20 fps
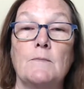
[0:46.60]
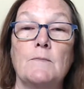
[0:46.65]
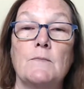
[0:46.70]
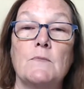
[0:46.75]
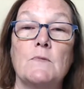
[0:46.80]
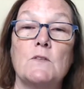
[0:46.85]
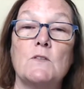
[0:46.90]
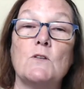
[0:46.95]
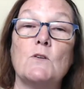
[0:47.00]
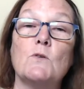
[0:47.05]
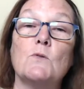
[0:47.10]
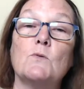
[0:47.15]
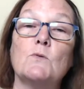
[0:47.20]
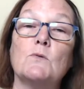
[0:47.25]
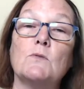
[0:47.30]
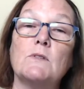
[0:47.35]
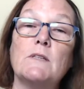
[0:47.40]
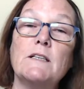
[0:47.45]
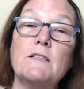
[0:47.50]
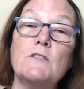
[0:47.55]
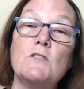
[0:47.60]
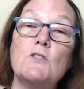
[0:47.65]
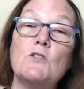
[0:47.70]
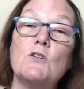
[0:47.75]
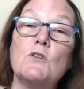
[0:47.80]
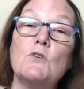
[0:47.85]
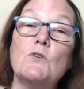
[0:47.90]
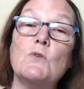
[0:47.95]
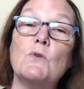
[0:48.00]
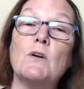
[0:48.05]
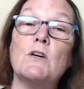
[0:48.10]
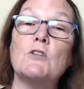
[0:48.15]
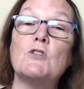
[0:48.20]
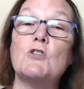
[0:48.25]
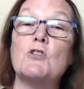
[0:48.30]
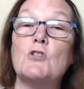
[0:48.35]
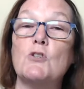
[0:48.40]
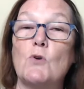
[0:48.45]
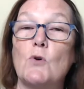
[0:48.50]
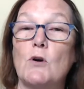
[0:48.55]
So let's do a
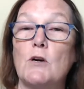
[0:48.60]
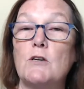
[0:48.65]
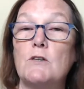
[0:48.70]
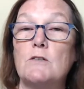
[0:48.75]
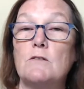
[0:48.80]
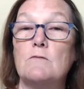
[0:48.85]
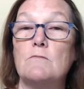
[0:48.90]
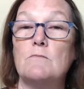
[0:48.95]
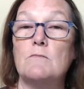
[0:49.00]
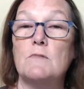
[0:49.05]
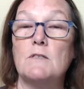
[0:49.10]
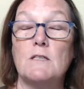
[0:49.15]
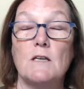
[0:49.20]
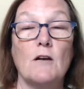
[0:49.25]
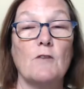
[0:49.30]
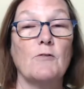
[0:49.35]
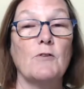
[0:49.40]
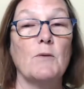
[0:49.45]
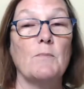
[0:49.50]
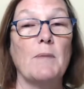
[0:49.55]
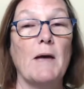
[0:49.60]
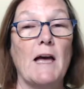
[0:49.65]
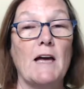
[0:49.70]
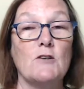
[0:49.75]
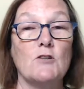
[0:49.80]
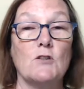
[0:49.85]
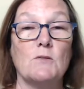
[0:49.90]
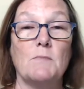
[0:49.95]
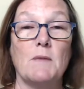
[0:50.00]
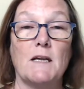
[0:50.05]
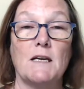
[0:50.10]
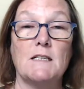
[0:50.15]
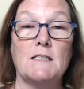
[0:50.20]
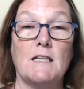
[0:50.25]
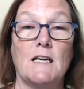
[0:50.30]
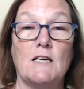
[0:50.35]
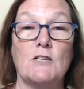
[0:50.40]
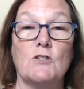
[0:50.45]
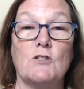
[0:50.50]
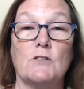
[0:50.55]
short self compassion
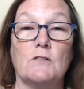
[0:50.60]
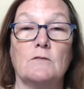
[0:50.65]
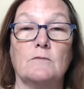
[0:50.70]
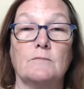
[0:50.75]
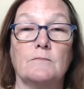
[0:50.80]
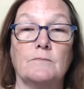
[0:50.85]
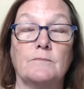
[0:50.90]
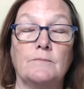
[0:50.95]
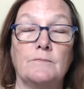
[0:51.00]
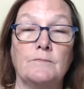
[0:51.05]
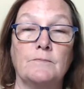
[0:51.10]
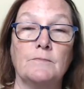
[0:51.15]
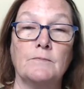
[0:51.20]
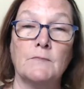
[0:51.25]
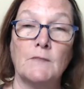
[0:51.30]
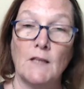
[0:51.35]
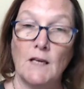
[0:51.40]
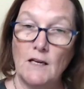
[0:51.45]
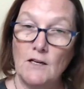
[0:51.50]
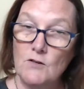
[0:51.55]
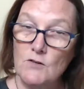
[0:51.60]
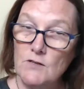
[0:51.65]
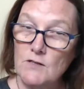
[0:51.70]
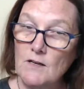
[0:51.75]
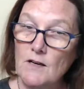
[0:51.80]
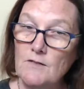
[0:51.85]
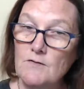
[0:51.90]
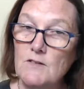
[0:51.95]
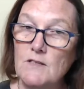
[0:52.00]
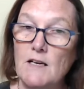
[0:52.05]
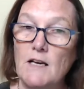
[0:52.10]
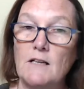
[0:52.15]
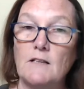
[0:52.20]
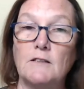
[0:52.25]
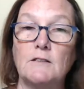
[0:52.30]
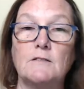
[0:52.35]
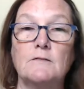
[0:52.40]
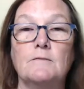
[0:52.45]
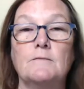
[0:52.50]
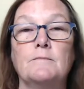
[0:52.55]
meditation. Get yourself
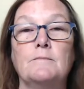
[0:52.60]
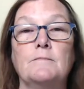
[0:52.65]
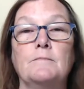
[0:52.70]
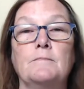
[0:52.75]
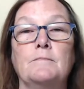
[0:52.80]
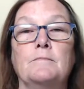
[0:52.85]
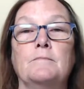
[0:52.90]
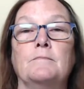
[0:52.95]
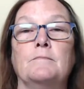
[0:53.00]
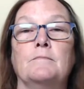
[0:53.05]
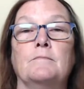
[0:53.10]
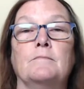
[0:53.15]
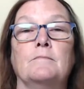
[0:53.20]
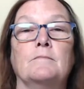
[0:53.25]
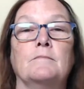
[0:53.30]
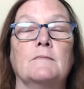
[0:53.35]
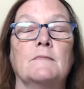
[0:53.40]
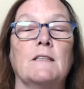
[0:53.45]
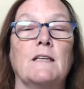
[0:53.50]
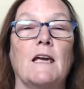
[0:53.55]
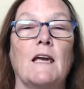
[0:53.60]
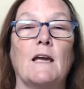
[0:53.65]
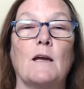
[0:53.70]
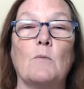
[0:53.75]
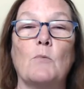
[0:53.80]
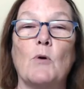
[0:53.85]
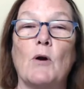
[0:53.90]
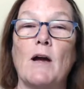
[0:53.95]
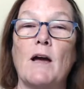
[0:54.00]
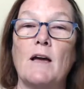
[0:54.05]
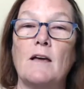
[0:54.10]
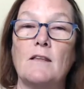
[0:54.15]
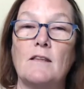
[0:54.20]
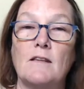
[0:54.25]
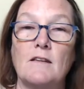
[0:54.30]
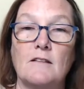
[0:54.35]
settled, take a breath.